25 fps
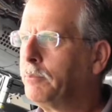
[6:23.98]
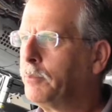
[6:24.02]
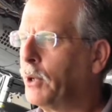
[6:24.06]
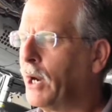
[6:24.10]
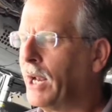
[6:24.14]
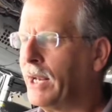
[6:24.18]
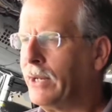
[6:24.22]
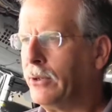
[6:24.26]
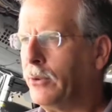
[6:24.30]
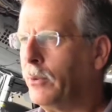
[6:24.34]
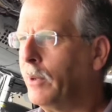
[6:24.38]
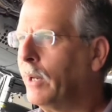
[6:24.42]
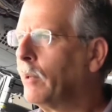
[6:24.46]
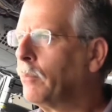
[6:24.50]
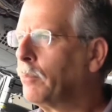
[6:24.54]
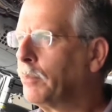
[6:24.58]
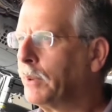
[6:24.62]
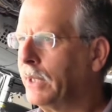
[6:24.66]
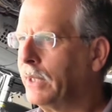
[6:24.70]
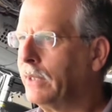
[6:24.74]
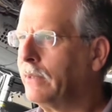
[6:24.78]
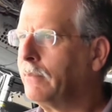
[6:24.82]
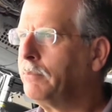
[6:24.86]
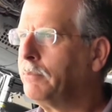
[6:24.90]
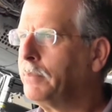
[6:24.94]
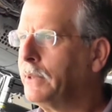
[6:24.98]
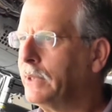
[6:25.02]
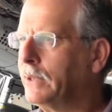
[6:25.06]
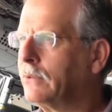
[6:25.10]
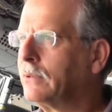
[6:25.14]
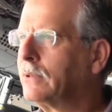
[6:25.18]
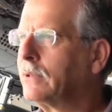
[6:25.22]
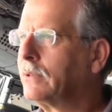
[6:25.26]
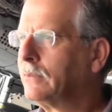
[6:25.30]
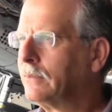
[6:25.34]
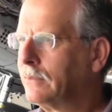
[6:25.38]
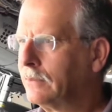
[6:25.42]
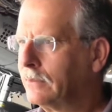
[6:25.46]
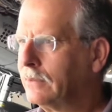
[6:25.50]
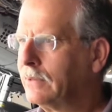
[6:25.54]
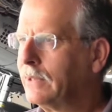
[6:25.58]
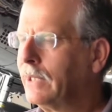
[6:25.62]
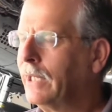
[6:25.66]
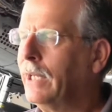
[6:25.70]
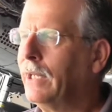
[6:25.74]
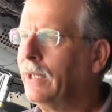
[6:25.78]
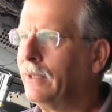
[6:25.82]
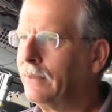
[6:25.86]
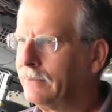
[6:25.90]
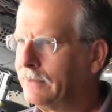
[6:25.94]
brand new airplane built. Really?
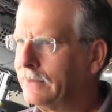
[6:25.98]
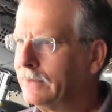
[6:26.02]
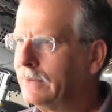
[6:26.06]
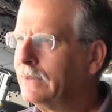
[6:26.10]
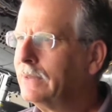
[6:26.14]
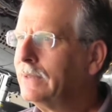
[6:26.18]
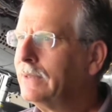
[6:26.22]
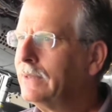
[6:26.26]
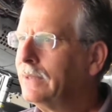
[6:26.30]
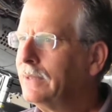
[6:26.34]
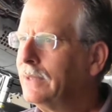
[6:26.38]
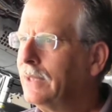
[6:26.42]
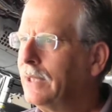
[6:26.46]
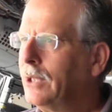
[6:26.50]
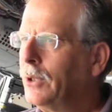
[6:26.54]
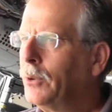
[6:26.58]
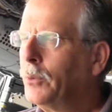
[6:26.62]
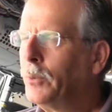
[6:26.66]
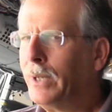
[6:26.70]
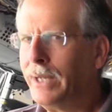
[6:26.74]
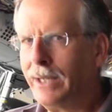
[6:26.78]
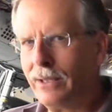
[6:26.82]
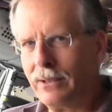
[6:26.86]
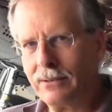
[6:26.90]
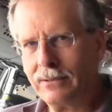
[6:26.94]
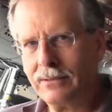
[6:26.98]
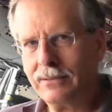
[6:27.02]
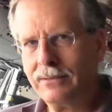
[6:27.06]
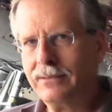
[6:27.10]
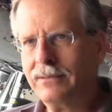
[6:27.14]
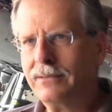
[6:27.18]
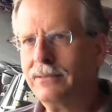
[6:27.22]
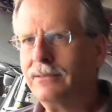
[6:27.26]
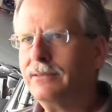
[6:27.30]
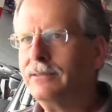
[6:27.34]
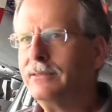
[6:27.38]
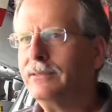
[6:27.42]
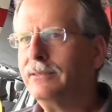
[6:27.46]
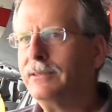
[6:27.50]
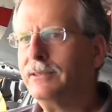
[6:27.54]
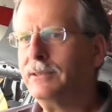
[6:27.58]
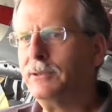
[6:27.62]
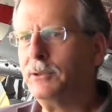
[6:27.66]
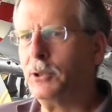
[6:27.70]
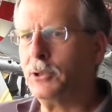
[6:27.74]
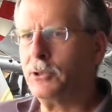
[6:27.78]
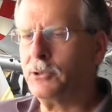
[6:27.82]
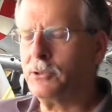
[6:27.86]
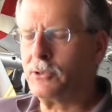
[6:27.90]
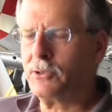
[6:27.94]
They yeah. still making them? Well,
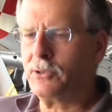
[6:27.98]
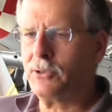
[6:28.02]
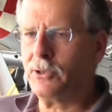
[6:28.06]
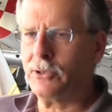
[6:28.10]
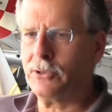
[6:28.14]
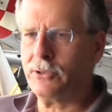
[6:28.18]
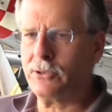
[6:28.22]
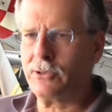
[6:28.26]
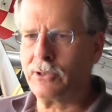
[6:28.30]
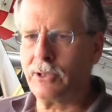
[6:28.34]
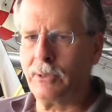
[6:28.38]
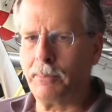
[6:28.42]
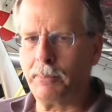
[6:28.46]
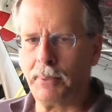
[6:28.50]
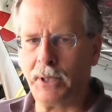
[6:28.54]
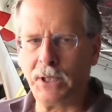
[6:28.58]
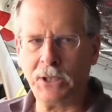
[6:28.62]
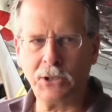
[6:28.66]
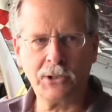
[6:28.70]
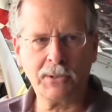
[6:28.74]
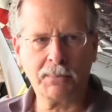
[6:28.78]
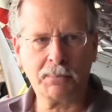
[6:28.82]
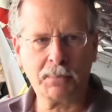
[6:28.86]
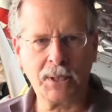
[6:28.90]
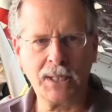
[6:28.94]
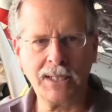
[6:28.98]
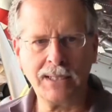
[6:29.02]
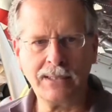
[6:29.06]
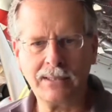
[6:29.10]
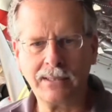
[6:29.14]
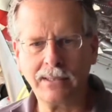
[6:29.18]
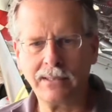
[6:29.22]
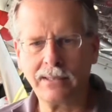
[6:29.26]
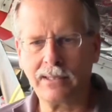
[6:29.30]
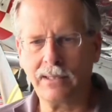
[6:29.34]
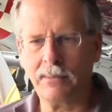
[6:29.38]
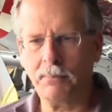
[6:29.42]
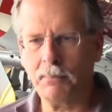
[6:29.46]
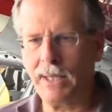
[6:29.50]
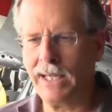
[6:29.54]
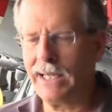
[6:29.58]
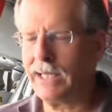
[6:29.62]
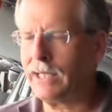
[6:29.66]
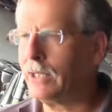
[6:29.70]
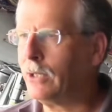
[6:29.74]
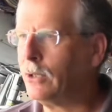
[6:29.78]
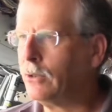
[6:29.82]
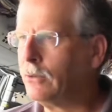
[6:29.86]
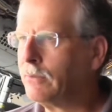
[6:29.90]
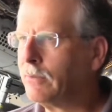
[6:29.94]
there's there's a bunch of places that
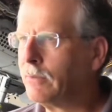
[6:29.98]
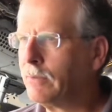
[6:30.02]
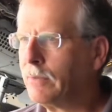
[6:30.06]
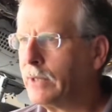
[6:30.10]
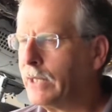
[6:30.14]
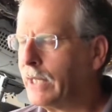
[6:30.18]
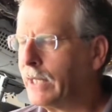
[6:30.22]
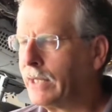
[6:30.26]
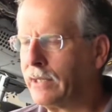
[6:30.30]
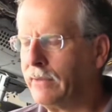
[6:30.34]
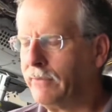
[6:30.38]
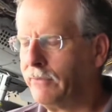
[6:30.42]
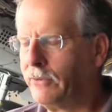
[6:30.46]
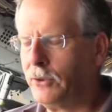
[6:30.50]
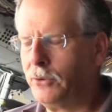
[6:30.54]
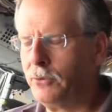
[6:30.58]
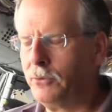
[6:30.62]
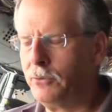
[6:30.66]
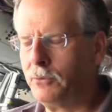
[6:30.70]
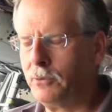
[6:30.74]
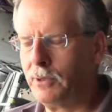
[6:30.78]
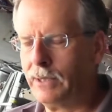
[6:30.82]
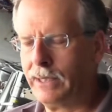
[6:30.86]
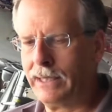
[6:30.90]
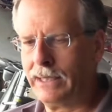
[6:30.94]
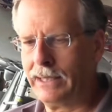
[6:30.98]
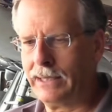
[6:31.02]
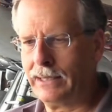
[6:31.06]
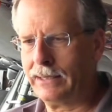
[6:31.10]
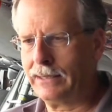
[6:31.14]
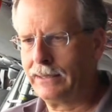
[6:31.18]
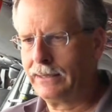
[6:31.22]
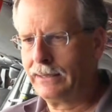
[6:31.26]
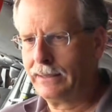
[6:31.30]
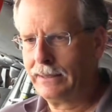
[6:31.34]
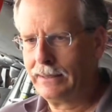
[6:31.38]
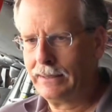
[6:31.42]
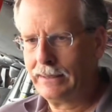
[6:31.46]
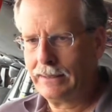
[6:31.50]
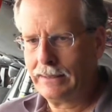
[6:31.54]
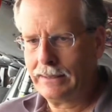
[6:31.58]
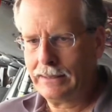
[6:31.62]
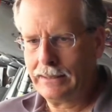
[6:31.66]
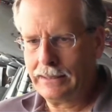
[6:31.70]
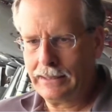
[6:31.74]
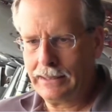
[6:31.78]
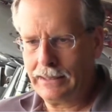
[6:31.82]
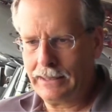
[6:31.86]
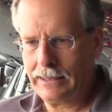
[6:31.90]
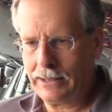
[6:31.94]
making like if you uh, uh,
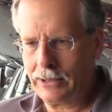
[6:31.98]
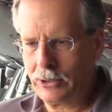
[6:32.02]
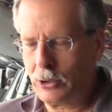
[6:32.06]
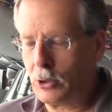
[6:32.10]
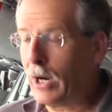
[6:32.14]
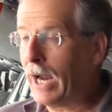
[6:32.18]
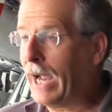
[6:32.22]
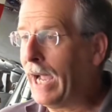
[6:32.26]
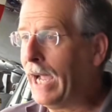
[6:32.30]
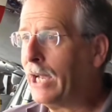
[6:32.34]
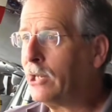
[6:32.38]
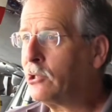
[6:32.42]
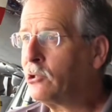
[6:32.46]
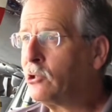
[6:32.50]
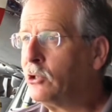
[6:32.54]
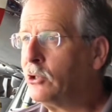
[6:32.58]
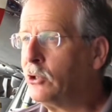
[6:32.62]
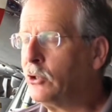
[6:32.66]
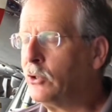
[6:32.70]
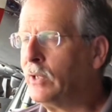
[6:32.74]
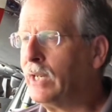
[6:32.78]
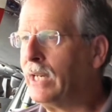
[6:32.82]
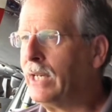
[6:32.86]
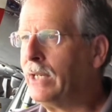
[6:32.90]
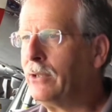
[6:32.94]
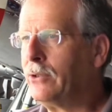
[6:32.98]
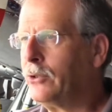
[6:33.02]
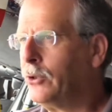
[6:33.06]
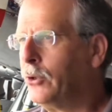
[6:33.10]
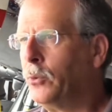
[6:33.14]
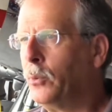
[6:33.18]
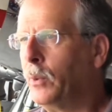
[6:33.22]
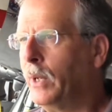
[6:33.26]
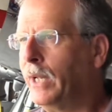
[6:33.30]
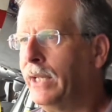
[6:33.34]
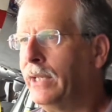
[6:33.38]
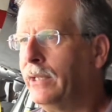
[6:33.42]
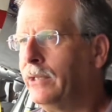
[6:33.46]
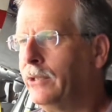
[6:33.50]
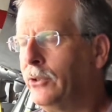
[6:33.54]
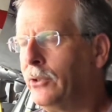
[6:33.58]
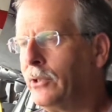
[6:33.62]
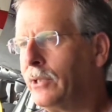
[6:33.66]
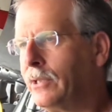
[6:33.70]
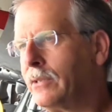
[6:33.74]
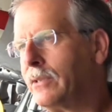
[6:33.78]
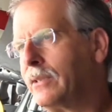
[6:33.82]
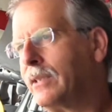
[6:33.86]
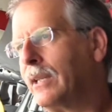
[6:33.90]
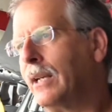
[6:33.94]
crash and you need a new wing, you
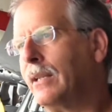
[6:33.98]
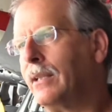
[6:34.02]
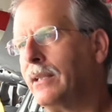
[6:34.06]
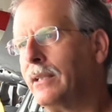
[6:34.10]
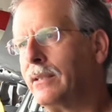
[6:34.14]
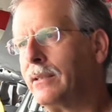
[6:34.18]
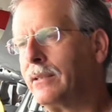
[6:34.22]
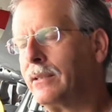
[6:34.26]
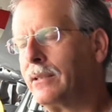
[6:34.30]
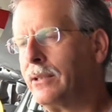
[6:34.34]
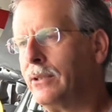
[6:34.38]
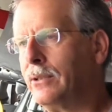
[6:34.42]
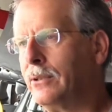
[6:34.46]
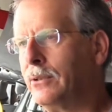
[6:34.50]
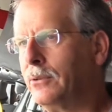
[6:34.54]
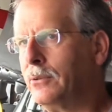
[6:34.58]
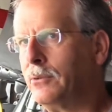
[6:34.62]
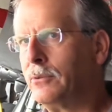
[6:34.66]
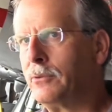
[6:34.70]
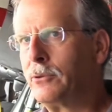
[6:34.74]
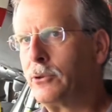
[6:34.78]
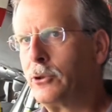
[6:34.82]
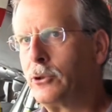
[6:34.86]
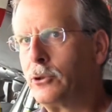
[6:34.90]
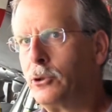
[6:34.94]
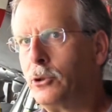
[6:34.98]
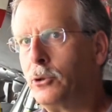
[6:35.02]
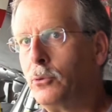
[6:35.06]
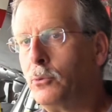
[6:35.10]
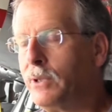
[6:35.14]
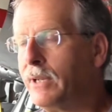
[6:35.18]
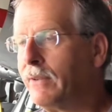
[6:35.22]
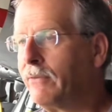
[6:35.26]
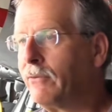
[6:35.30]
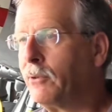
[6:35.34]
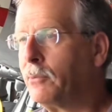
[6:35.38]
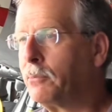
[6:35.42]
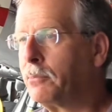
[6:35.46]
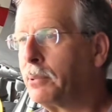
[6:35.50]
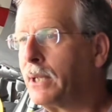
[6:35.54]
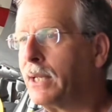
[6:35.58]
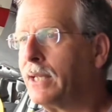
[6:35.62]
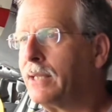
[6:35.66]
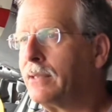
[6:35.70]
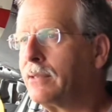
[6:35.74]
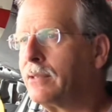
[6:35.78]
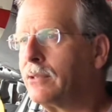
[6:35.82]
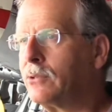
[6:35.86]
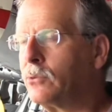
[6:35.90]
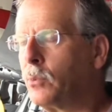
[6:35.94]
could send it to two different
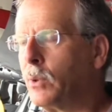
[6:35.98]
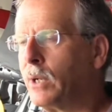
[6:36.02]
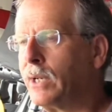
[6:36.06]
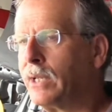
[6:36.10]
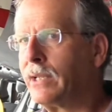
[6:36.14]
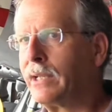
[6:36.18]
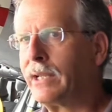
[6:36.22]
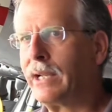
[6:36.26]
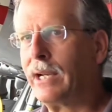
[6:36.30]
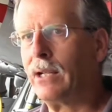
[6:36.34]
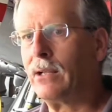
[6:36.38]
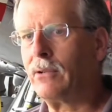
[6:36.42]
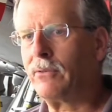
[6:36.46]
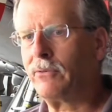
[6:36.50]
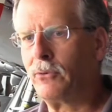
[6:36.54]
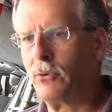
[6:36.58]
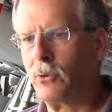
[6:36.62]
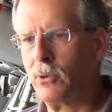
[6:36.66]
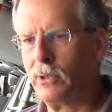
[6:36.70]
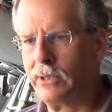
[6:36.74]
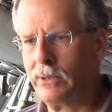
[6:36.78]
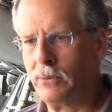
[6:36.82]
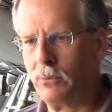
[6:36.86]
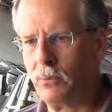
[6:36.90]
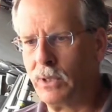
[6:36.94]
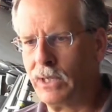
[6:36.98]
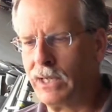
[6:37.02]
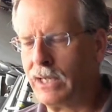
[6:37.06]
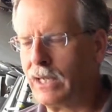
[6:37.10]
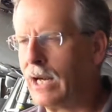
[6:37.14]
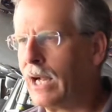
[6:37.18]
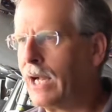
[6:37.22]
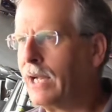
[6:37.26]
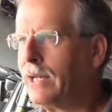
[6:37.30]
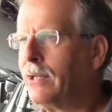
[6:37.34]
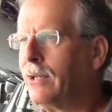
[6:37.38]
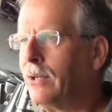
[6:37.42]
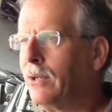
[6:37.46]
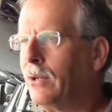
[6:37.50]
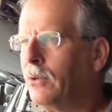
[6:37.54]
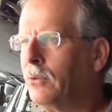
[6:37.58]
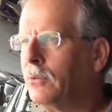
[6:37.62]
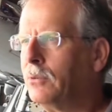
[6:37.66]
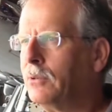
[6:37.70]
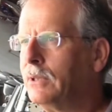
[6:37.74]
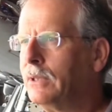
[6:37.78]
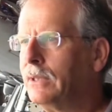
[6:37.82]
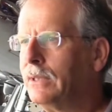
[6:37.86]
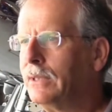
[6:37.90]
places, one in California, one in Idaho,